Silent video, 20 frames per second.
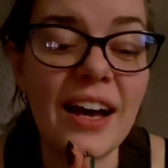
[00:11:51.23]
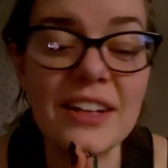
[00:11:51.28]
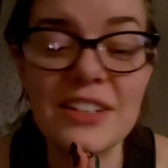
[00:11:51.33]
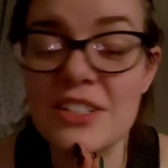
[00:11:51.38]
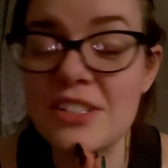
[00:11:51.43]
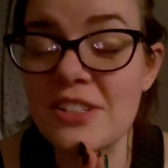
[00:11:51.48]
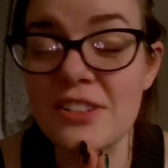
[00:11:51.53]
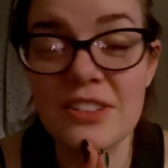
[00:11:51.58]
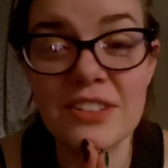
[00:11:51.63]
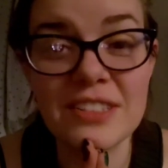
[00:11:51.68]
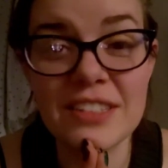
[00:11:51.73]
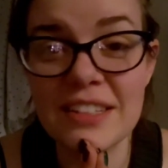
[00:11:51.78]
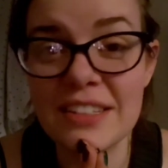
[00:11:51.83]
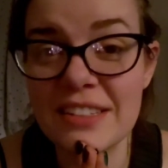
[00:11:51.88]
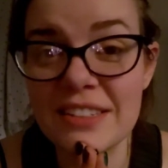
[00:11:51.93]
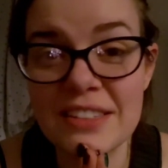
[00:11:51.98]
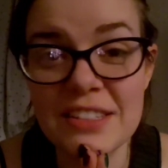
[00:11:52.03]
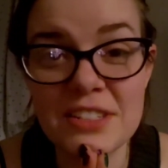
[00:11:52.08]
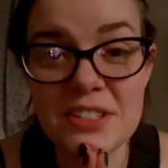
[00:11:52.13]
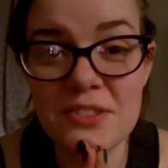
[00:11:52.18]
I just looked
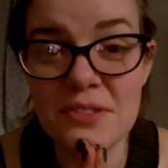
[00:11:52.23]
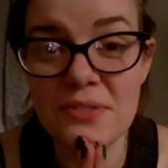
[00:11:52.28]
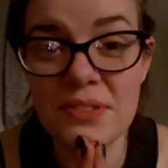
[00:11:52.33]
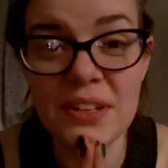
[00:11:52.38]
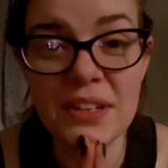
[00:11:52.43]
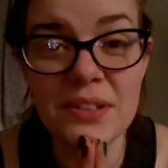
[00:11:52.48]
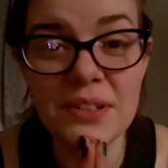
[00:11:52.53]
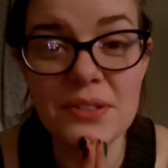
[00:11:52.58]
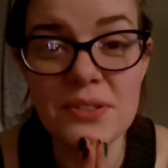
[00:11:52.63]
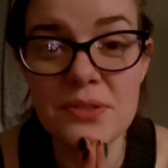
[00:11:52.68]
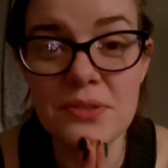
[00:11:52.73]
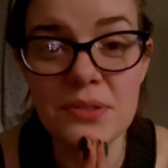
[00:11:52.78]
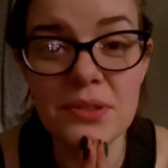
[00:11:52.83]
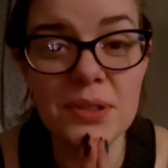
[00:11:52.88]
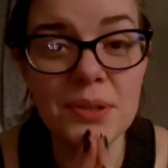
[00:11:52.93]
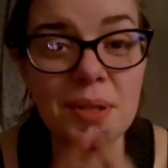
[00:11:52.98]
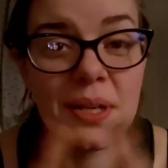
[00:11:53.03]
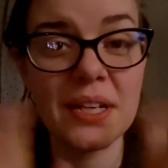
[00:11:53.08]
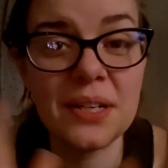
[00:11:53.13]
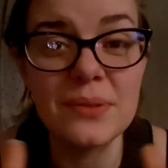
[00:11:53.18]
at the 2 videos real
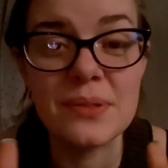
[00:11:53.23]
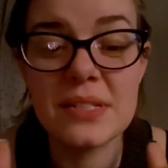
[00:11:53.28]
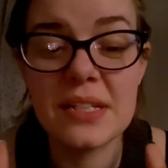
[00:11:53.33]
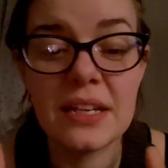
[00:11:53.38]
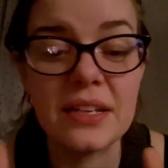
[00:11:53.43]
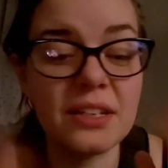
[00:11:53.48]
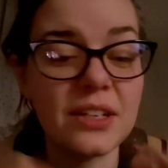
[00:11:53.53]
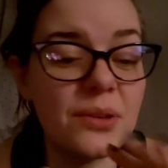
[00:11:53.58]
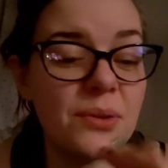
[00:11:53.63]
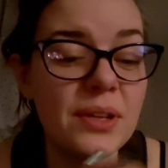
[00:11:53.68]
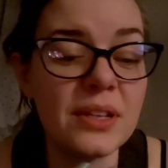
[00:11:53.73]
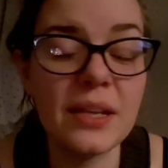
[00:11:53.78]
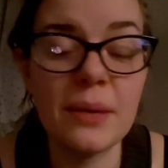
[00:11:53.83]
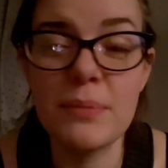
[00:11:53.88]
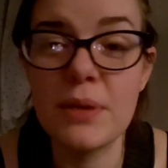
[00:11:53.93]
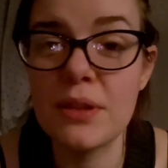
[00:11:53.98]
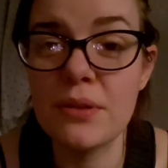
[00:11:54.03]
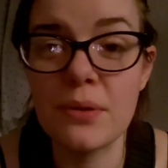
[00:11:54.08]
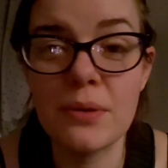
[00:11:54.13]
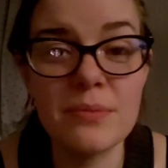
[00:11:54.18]
quick, was like, you know what, let
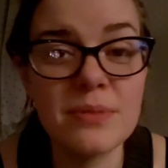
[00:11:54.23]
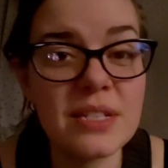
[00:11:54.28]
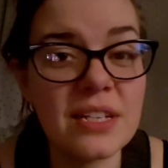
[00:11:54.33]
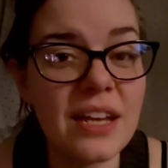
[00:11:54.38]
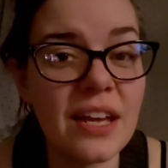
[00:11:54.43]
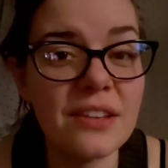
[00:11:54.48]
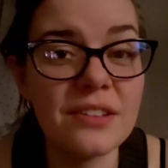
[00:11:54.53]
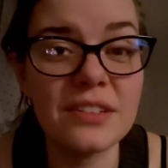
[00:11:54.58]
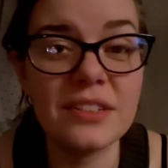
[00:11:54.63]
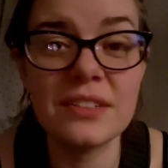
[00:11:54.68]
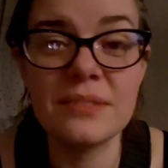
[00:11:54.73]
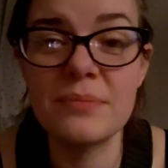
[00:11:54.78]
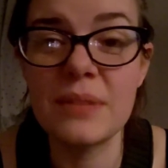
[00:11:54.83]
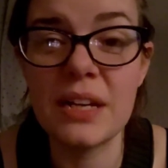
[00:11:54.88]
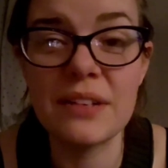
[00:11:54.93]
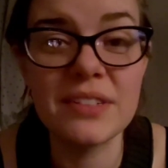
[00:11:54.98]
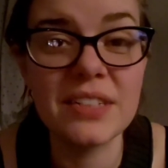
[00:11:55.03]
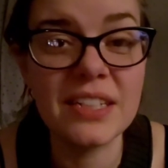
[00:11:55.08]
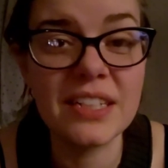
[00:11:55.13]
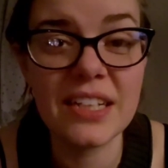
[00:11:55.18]
me throw them together. I'm
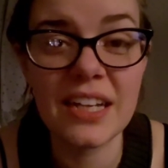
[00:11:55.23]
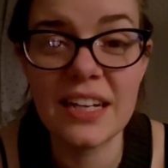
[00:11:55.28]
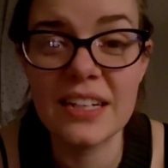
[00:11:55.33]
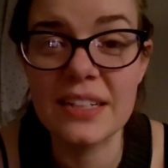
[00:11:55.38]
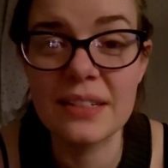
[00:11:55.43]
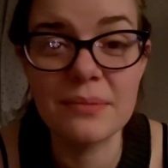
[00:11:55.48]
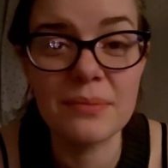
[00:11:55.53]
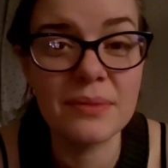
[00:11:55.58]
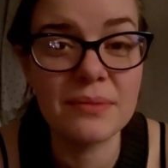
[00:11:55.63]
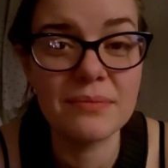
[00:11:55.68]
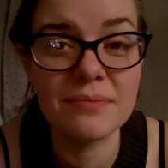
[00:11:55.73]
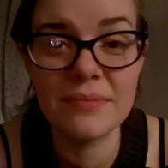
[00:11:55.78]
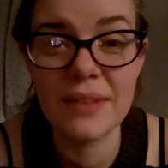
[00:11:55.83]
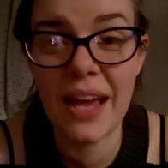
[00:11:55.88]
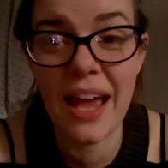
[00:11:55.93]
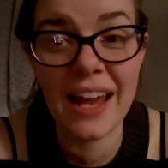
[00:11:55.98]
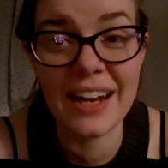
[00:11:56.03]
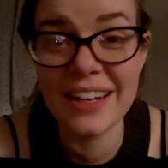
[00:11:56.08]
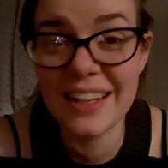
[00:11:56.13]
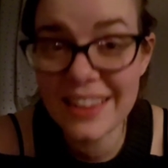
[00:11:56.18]
not really cutting
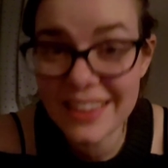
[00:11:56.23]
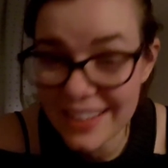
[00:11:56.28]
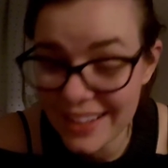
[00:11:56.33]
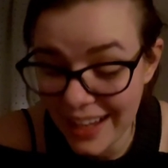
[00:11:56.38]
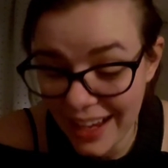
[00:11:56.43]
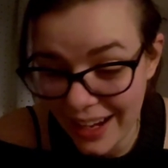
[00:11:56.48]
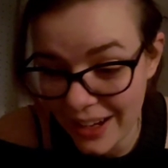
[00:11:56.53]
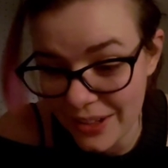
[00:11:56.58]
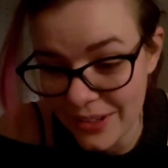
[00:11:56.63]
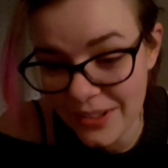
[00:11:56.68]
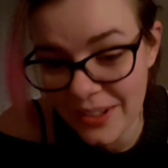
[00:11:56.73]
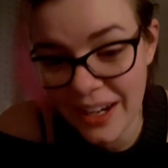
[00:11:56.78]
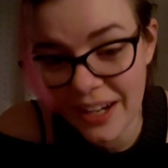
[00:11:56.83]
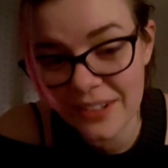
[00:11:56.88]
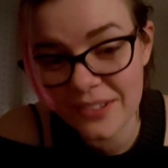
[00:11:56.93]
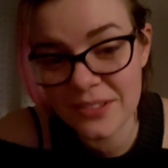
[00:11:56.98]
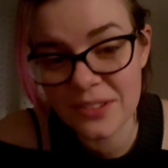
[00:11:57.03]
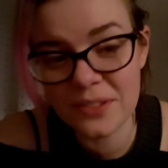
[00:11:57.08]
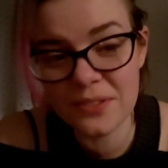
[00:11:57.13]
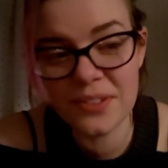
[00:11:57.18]
anything out.
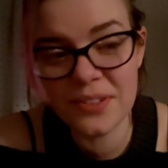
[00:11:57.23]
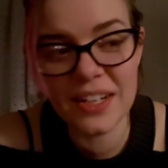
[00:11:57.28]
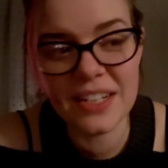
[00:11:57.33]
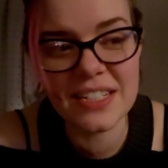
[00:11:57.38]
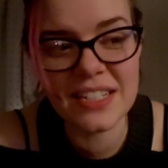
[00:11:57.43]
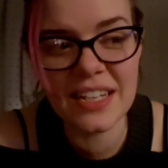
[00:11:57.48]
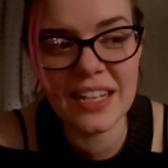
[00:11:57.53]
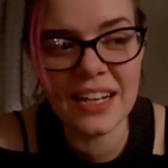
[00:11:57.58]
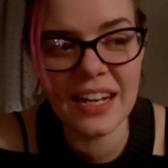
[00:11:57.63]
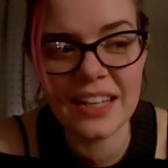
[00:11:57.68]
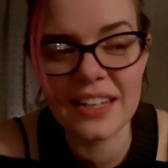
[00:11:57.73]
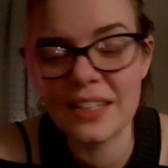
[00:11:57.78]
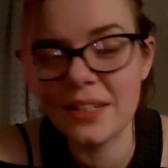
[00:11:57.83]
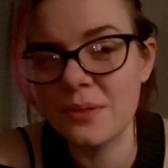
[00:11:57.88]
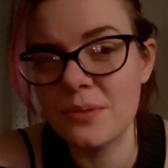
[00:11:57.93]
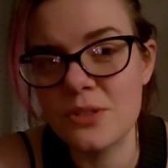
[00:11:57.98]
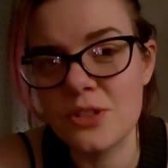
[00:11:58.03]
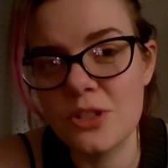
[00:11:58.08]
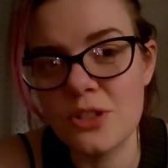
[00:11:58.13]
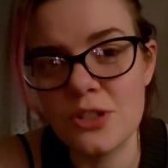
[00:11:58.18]
I don't know if I did. I think
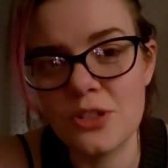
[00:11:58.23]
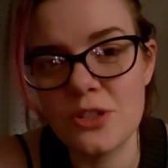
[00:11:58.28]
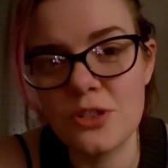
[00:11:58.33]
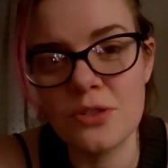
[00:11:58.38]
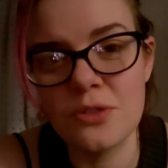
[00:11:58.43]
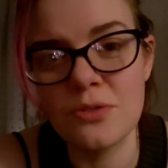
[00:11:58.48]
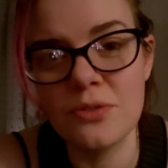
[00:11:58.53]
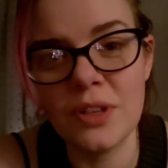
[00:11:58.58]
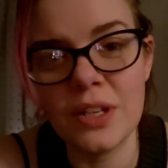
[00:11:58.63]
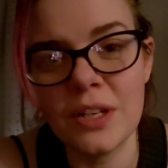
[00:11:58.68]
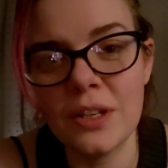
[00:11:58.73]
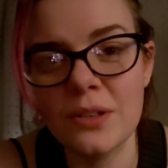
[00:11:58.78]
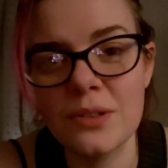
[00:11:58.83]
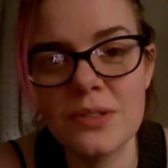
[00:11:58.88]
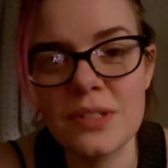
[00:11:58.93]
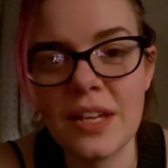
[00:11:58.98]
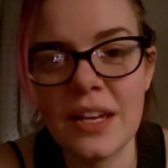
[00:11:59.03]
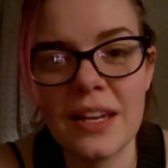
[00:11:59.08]
it was just 2 videos.